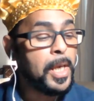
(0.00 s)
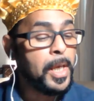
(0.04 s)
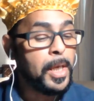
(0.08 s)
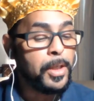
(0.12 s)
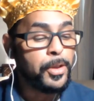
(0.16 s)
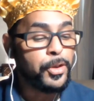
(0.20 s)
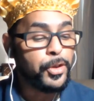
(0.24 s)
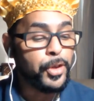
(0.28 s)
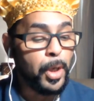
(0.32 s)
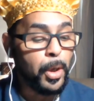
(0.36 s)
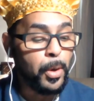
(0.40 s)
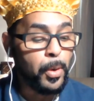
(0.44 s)

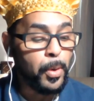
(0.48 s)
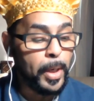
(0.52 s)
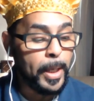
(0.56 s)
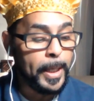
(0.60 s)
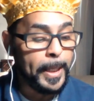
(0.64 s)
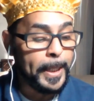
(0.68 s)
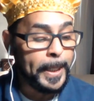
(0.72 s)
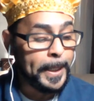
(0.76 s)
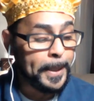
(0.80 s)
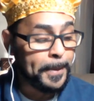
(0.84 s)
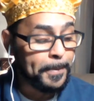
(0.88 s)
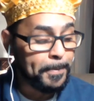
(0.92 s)
So
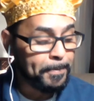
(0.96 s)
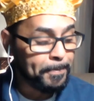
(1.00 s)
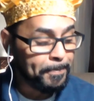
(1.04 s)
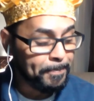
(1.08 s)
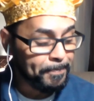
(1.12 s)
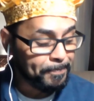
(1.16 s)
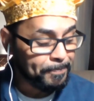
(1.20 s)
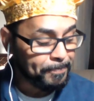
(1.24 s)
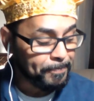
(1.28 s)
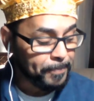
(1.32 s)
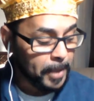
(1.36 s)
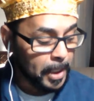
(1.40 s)
a
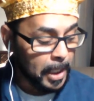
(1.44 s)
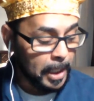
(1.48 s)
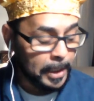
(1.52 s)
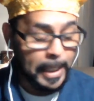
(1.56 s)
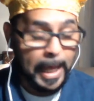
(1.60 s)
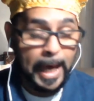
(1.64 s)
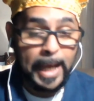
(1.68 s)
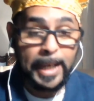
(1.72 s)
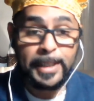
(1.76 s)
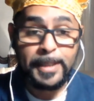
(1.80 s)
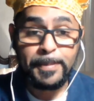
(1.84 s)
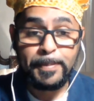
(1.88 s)

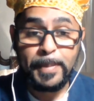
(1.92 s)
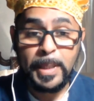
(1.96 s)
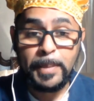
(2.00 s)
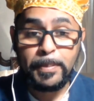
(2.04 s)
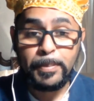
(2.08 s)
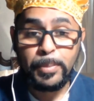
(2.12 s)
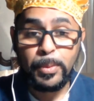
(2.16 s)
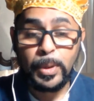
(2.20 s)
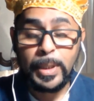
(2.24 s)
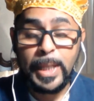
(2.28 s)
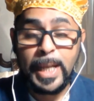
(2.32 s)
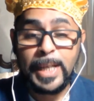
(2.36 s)
lot of
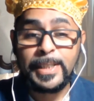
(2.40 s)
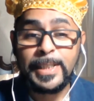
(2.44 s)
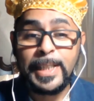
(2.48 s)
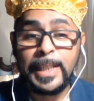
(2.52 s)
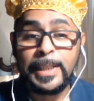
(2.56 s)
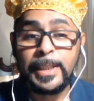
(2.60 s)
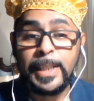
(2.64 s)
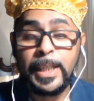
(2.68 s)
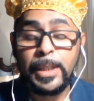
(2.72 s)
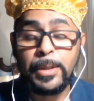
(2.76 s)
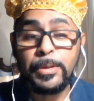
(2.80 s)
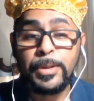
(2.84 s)

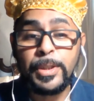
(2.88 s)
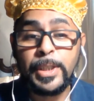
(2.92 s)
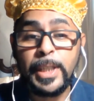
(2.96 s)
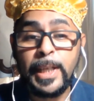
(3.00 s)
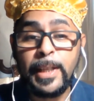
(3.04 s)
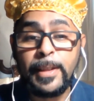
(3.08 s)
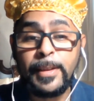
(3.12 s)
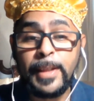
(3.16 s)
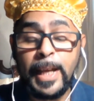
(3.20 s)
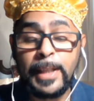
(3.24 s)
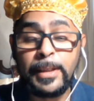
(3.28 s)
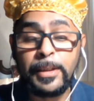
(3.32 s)
santeros say
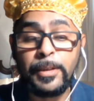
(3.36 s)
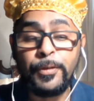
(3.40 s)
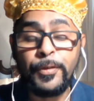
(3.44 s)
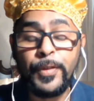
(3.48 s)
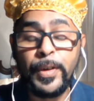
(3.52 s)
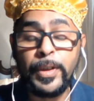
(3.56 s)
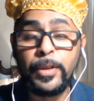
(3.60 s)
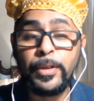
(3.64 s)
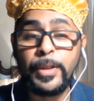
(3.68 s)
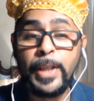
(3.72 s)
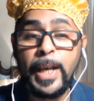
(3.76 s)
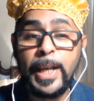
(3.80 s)
that the
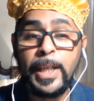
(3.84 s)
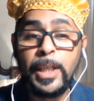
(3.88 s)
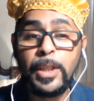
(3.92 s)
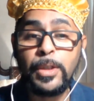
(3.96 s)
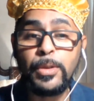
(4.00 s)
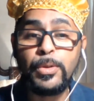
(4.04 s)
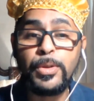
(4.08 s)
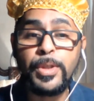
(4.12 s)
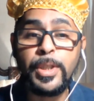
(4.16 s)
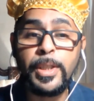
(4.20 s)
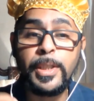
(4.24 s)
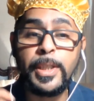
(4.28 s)
feather that he
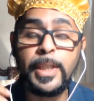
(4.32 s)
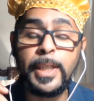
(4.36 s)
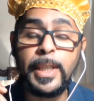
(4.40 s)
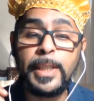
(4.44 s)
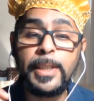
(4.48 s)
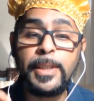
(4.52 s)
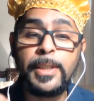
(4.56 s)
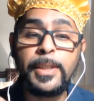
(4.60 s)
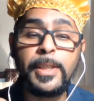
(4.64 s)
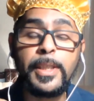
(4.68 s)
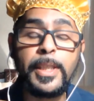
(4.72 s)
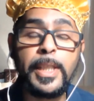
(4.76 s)
uses
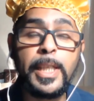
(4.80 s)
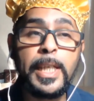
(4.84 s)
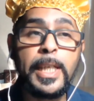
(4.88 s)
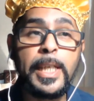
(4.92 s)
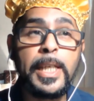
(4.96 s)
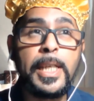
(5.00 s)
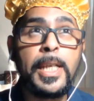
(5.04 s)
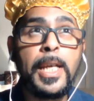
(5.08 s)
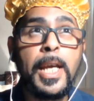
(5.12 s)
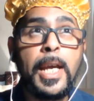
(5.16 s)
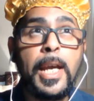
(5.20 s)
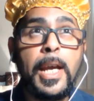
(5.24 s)
is
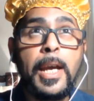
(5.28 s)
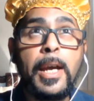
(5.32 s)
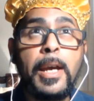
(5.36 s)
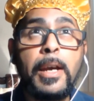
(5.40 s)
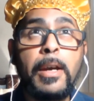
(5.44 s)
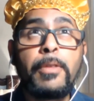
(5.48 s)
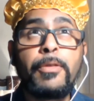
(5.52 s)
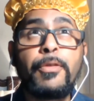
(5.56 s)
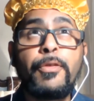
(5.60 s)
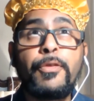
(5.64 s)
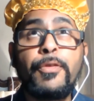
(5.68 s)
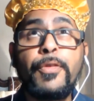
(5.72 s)
the
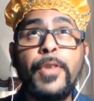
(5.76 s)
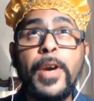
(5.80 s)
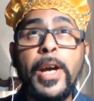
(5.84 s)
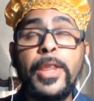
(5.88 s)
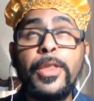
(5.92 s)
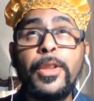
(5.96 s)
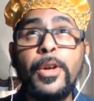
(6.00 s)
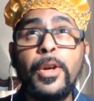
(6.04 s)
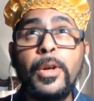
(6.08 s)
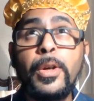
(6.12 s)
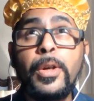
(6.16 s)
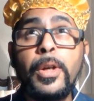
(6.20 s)

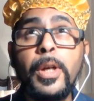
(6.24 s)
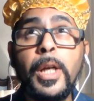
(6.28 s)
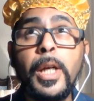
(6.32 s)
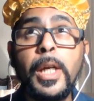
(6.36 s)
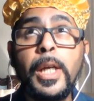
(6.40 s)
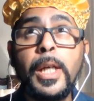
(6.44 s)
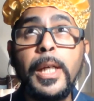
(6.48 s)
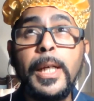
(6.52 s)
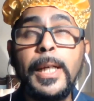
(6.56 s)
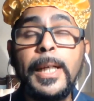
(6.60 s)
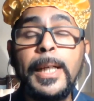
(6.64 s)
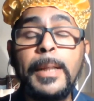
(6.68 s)
feather.
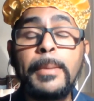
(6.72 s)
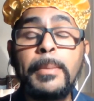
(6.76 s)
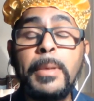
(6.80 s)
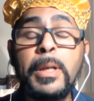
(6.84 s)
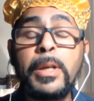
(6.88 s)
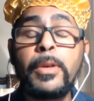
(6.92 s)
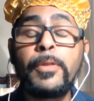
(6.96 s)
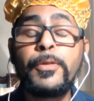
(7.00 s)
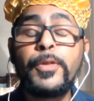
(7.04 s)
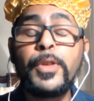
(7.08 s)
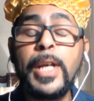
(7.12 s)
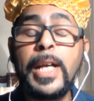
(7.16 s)
I don't
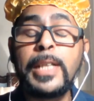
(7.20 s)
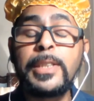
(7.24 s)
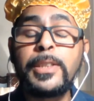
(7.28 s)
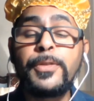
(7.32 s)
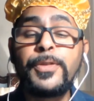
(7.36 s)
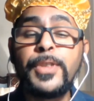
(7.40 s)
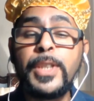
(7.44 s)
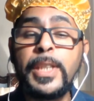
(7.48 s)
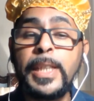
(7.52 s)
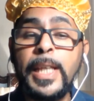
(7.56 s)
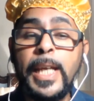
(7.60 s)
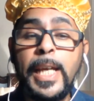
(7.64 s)
know if you guys have
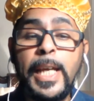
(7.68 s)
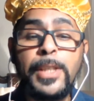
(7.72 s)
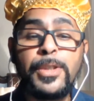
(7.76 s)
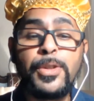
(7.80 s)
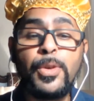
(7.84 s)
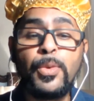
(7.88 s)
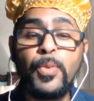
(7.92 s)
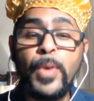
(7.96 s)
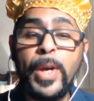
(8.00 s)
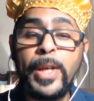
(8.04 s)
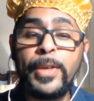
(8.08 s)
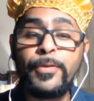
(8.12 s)
seen it. It's a
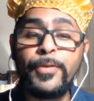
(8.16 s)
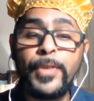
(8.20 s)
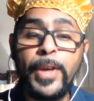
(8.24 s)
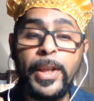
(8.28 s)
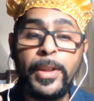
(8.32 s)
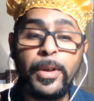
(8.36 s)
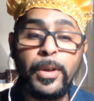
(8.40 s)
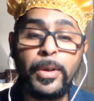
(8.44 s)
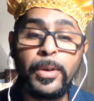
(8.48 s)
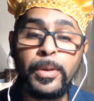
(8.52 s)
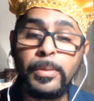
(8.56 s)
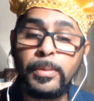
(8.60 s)
red
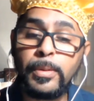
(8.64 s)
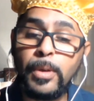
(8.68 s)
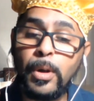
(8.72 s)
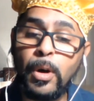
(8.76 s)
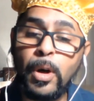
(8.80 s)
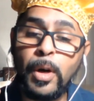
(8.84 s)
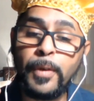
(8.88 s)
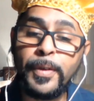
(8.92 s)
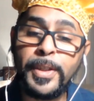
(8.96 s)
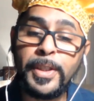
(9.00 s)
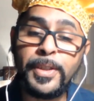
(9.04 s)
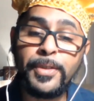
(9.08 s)
feather,
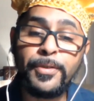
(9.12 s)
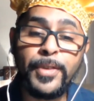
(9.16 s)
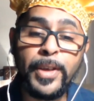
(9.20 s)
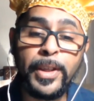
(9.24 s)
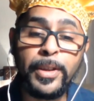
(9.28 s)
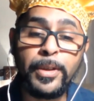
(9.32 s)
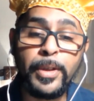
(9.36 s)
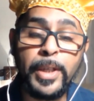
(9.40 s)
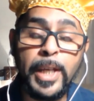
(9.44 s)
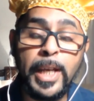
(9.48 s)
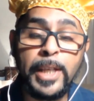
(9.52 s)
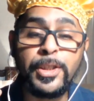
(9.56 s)
orange
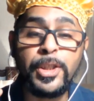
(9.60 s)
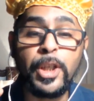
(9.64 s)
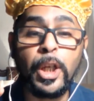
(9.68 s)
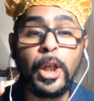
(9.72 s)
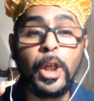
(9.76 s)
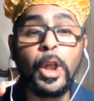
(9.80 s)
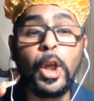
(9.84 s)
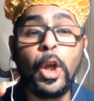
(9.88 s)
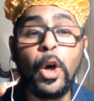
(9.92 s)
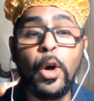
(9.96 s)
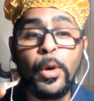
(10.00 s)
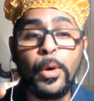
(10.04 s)
feather. It's a
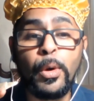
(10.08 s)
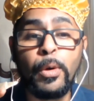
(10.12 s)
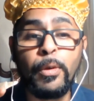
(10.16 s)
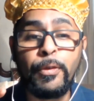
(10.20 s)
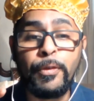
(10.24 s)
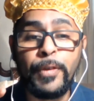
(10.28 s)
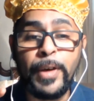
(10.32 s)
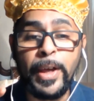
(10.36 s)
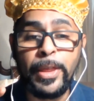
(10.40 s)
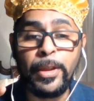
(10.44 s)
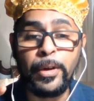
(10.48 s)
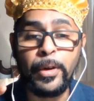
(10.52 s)
loro
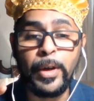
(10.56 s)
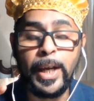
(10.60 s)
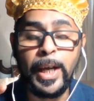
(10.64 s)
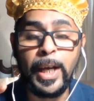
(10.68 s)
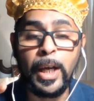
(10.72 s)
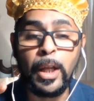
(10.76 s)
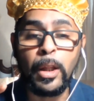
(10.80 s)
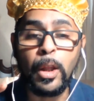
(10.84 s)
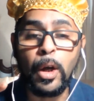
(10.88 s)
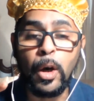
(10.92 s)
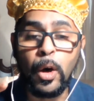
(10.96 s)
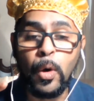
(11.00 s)
feather,
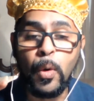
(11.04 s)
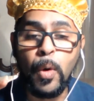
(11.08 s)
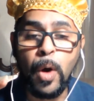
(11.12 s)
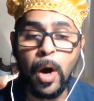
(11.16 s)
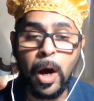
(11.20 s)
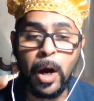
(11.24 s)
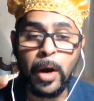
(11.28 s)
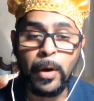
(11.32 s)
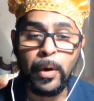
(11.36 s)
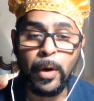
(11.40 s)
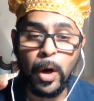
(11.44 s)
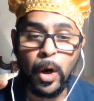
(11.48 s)

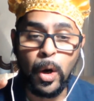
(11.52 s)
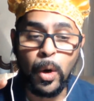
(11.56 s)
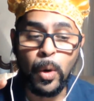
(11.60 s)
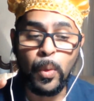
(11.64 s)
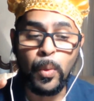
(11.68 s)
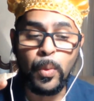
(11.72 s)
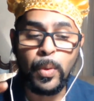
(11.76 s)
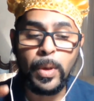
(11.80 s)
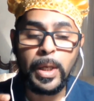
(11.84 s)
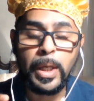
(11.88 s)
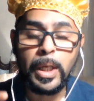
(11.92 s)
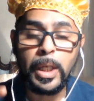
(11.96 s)

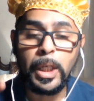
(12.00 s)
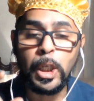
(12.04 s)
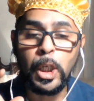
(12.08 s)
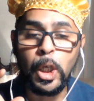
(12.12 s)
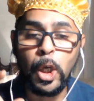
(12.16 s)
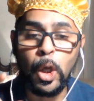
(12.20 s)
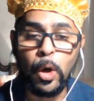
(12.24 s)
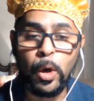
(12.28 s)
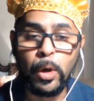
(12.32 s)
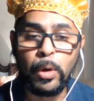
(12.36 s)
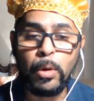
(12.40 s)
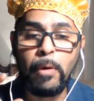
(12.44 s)
Loro,
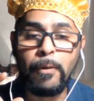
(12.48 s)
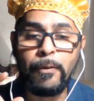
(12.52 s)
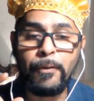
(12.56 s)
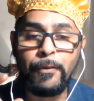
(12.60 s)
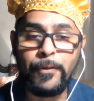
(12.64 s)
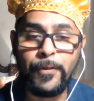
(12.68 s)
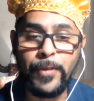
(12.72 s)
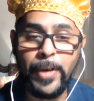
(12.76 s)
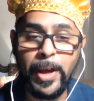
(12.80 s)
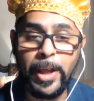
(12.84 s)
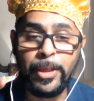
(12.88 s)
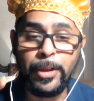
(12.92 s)
loro
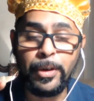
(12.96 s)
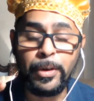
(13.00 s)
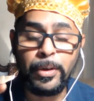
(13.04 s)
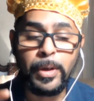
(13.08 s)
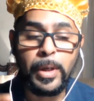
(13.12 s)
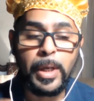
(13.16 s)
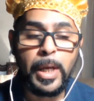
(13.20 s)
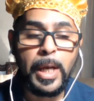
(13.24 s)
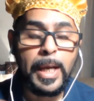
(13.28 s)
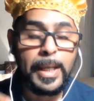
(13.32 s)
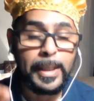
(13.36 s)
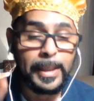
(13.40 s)
feather.
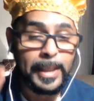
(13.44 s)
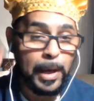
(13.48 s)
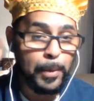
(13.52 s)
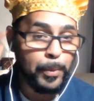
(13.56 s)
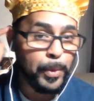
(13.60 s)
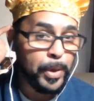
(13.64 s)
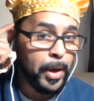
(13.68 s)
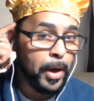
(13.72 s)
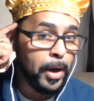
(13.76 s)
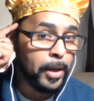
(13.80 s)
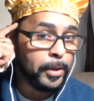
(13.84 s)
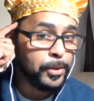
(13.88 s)

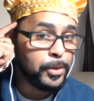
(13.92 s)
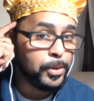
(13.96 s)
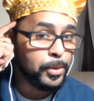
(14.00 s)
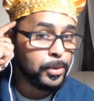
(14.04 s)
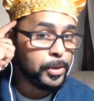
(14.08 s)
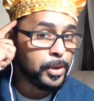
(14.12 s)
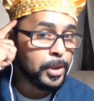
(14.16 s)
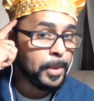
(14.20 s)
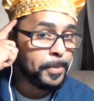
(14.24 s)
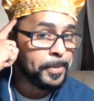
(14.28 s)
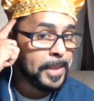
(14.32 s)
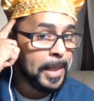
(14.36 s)
That
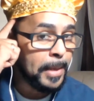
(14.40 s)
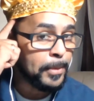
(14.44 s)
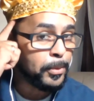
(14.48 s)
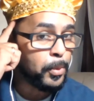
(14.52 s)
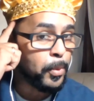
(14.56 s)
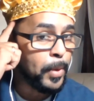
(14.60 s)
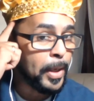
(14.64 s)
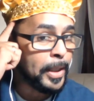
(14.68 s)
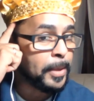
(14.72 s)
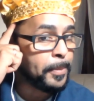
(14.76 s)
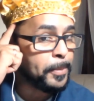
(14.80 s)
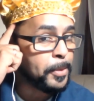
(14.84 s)
sometimes we
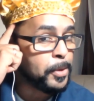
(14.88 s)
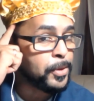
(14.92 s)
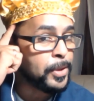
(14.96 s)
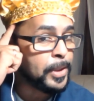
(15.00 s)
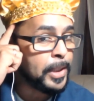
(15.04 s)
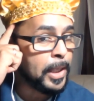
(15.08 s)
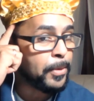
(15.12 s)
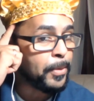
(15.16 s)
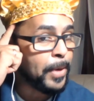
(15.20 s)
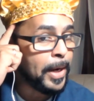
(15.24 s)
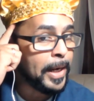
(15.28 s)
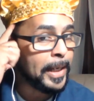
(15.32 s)
wind up using
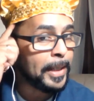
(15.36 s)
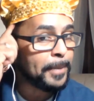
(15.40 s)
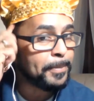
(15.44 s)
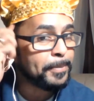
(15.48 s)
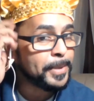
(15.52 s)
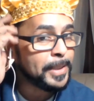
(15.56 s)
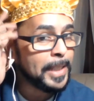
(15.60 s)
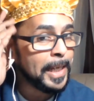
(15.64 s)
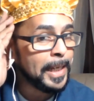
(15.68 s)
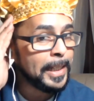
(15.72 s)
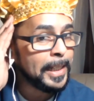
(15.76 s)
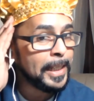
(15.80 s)
it right
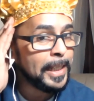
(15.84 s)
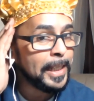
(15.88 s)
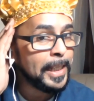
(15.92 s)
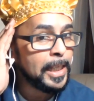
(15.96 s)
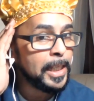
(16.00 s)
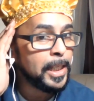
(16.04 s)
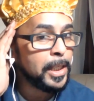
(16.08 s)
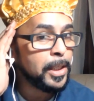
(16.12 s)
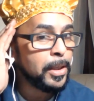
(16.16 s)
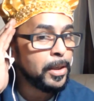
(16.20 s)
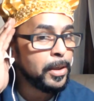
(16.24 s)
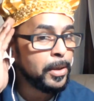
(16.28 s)
upside
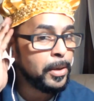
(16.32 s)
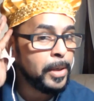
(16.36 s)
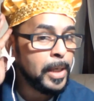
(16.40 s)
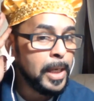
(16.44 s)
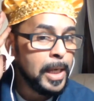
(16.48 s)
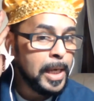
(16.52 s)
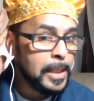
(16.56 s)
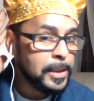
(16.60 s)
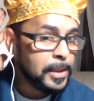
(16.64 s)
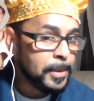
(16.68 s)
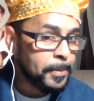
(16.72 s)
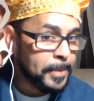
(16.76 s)
here.
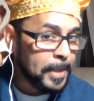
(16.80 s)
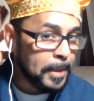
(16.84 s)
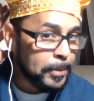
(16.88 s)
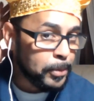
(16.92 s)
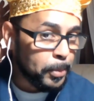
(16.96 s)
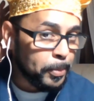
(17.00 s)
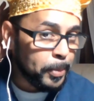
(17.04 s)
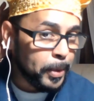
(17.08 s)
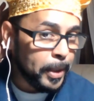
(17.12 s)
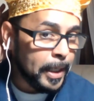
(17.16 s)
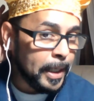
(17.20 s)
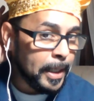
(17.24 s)
Sometimes we'll
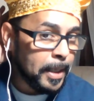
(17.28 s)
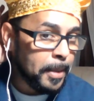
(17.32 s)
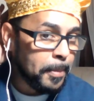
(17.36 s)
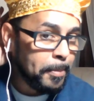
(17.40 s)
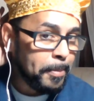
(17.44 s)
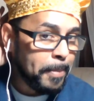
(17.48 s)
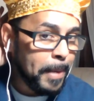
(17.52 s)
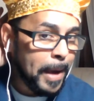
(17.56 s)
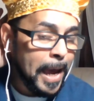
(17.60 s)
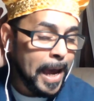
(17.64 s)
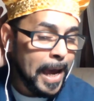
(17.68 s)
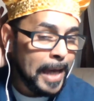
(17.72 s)
put it in the
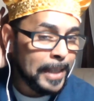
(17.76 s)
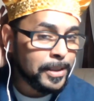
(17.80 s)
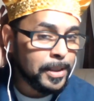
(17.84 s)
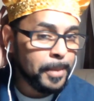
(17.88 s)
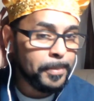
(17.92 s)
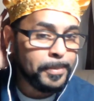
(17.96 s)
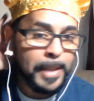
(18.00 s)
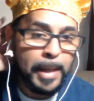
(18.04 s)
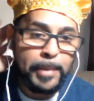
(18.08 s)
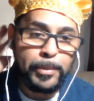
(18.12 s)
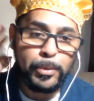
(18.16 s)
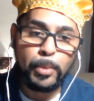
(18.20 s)
back.
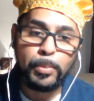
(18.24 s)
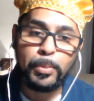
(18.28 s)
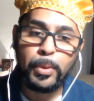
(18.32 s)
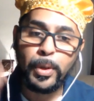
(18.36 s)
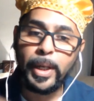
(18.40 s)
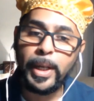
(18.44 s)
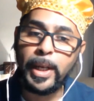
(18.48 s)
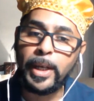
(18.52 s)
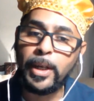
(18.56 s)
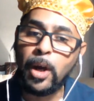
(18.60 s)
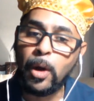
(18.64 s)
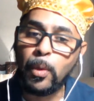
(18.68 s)
Sometimes we'll put
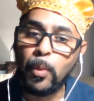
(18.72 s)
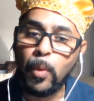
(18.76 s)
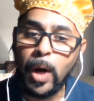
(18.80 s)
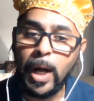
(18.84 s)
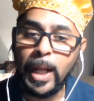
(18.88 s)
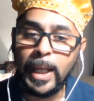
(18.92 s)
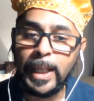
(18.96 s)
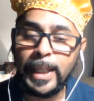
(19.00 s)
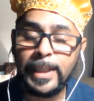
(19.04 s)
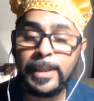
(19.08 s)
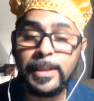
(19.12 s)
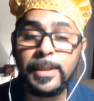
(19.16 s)
it in our
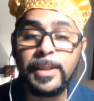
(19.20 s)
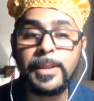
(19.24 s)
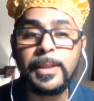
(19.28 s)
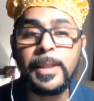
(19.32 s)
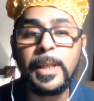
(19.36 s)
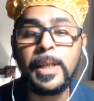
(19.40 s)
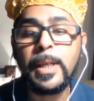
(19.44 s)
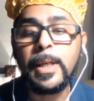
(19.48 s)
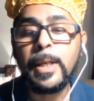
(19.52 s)
wallets.